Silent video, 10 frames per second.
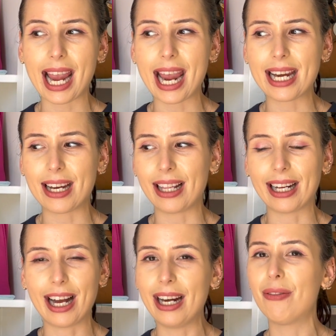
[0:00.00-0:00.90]
and that
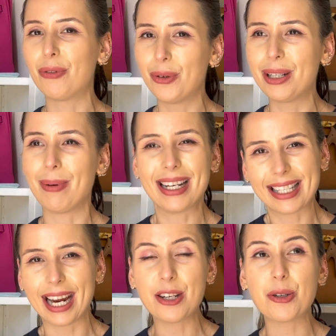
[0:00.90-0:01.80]
kind of ruined my
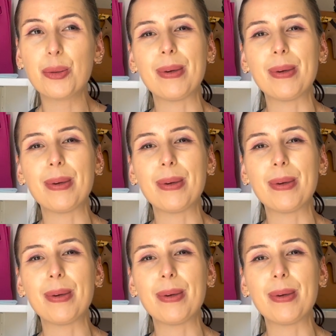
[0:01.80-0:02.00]
schedule,